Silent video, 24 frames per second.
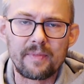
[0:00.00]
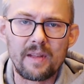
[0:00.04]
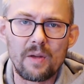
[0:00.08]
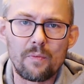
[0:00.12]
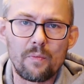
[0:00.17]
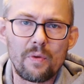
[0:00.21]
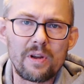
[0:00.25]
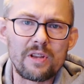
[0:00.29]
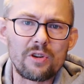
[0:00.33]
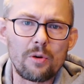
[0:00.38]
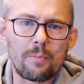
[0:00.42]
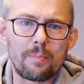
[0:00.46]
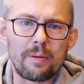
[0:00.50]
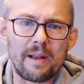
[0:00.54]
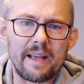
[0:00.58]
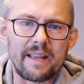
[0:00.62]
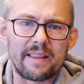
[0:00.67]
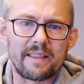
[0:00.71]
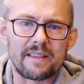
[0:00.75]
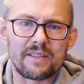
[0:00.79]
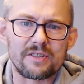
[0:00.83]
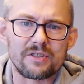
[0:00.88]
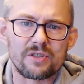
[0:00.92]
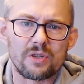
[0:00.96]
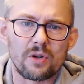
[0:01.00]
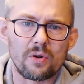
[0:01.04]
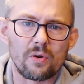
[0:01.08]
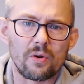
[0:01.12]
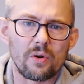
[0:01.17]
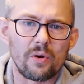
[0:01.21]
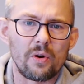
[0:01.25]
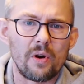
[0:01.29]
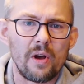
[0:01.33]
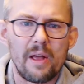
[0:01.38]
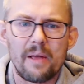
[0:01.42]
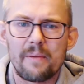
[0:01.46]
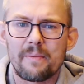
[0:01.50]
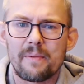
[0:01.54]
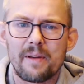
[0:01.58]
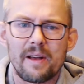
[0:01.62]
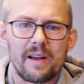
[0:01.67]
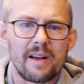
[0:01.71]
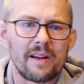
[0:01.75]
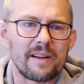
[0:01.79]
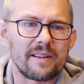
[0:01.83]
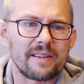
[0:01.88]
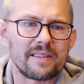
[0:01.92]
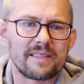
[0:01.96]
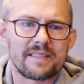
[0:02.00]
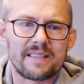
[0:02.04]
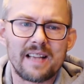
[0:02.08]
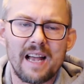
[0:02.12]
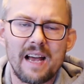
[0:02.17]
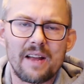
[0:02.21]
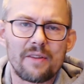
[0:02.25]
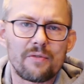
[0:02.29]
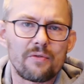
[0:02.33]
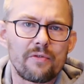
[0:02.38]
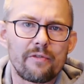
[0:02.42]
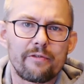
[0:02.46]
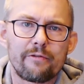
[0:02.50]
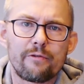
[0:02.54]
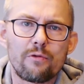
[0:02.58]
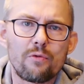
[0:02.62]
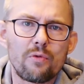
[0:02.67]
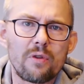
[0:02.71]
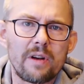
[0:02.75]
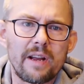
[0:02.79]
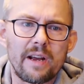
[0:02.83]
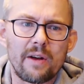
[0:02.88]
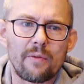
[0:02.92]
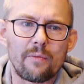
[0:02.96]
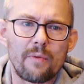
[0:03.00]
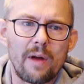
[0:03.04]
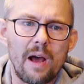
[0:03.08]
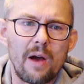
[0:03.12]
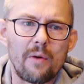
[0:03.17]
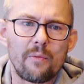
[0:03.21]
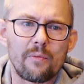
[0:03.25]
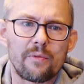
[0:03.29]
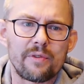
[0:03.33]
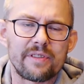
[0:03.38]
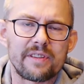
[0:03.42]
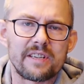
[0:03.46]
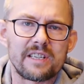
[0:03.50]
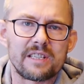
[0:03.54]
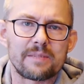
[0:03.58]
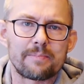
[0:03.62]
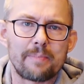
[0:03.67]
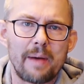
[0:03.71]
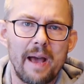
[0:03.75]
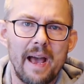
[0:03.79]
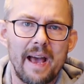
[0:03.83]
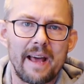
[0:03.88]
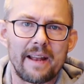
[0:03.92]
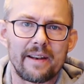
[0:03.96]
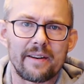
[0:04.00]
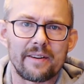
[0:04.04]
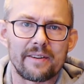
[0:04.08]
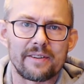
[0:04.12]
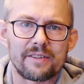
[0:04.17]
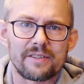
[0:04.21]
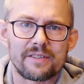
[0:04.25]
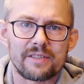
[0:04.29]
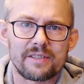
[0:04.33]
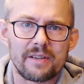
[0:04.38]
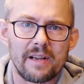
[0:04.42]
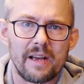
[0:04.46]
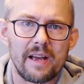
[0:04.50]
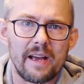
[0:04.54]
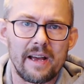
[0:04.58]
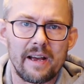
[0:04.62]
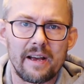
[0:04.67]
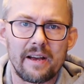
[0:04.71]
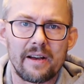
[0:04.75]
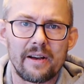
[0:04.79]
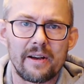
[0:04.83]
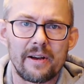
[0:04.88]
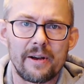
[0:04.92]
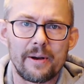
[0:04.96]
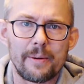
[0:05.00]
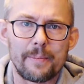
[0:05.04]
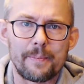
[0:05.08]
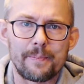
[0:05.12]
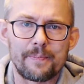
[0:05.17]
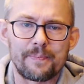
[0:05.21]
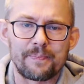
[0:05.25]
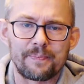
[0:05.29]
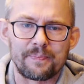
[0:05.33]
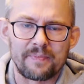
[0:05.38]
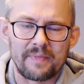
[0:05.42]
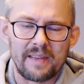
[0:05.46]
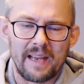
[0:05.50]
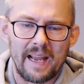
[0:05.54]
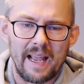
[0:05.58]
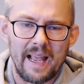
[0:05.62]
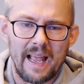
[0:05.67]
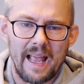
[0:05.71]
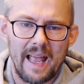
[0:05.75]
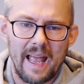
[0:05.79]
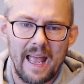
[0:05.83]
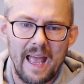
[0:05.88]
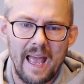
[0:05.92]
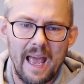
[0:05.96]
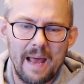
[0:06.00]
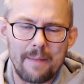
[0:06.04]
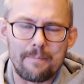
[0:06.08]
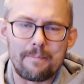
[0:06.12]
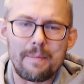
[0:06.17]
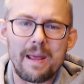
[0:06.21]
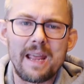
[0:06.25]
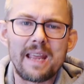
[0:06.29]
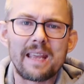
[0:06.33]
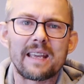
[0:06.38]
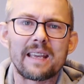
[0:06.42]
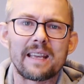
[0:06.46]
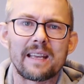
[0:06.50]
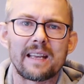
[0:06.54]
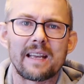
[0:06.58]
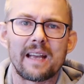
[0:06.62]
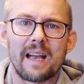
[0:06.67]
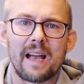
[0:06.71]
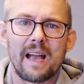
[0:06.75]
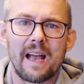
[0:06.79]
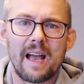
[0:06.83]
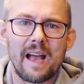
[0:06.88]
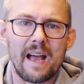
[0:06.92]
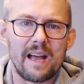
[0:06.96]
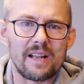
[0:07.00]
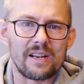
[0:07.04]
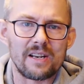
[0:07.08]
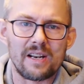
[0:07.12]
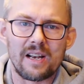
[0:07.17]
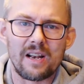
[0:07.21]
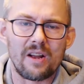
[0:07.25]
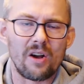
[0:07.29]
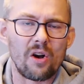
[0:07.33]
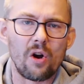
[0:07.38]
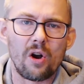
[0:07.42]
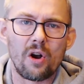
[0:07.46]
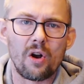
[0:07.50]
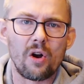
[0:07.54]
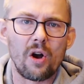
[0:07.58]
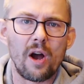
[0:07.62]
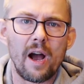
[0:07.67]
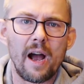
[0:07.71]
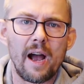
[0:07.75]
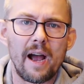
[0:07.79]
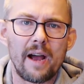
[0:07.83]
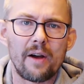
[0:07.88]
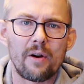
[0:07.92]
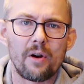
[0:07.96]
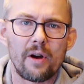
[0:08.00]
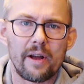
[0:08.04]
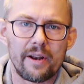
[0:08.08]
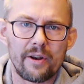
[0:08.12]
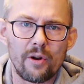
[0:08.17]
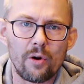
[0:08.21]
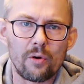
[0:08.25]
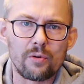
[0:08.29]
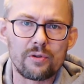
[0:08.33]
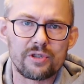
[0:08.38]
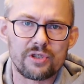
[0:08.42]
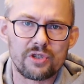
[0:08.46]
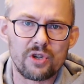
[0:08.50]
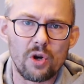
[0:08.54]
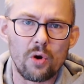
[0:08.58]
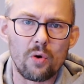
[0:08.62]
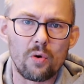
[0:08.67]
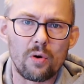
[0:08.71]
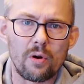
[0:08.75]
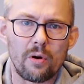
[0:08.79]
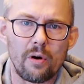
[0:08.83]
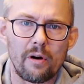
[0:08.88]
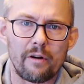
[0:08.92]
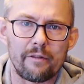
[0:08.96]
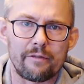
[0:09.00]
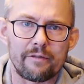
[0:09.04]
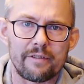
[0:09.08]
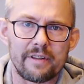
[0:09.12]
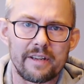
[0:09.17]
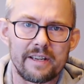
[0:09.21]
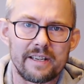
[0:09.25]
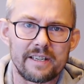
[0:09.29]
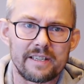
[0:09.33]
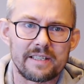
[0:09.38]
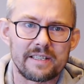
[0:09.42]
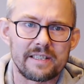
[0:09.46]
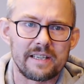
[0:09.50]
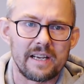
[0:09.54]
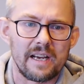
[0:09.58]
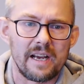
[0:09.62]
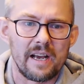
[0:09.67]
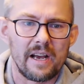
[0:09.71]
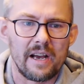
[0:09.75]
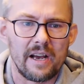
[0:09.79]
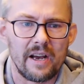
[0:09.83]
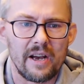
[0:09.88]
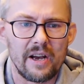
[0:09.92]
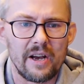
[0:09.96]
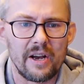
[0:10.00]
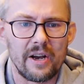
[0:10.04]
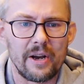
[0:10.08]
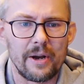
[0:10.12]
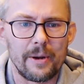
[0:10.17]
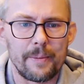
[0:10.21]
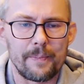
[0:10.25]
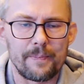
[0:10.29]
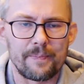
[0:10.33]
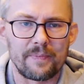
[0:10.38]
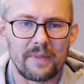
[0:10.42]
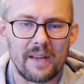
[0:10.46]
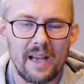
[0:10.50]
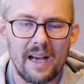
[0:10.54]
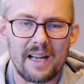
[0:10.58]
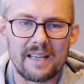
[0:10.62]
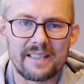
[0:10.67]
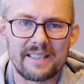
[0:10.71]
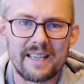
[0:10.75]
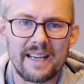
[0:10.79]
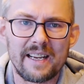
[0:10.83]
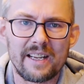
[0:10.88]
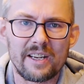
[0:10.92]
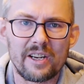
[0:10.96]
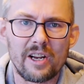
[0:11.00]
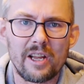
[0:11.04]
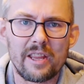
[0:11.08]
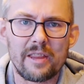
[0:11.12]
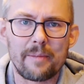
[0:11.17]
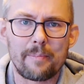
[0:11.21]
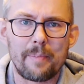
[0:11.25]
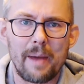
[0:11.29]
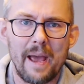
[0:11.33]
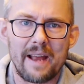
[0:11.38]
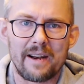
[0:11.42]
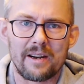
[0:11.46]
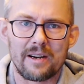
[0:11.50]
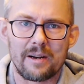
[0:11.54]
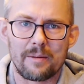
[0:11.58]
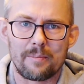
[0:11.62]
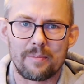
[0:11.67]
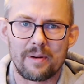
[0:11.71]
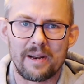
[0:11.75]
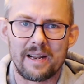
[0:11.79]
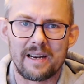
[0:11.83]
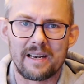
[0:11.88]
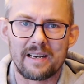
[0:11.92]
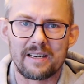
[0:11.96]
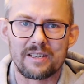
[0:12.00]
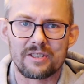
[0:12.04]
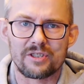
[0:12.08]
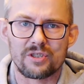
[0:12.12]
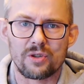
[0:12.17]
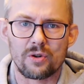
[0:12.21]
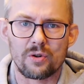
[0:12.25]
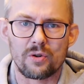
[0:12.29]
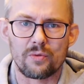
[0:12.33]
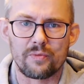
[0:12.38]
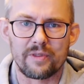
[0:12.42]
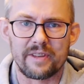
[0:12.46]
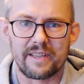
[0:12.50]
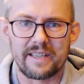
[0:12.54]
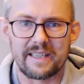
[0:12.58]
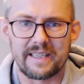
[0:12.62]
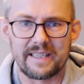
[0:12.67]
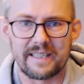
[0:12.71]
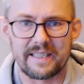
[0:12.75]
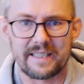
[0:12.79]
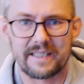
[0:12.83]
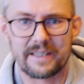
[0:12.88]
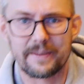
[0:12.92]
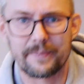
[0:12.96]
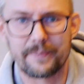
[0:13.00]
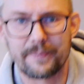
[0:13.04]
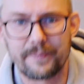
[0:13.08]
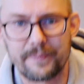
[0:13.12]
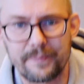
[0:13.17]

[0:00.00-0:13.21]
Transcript: when you're playing the solo, start fooling around with these patterns and making an own solo of this. I'll take another pattern and play a little solo with these.